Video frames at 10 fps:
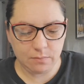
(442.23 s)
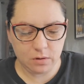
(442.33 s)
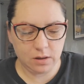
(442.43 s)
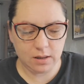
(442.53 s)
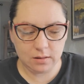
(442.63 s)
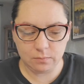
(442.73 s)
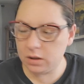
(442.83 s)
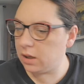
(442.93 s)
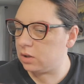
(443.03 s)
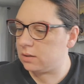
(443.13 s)
We'll get we'll
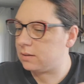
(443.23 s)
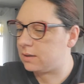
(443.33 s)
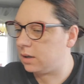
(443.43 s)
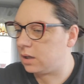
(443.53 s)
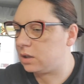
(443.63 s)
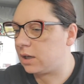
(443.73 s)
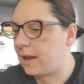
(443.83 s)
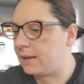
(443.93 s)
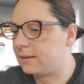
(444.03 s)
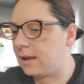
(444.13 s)
get get you
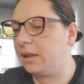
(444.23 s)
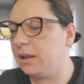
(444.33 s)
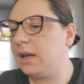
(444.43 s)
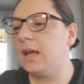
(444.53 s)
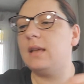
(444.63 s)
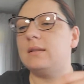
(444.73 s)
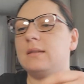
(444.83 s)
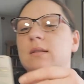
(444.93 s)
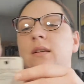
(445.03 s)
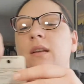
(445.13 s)
guys some. Look at
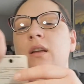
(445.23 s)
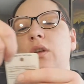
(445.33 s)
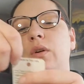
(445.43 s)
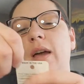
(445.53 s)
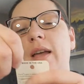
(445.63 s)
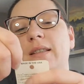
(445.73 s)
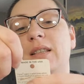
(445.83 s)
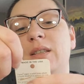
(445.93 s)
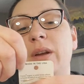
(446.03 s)
these. You guys, these were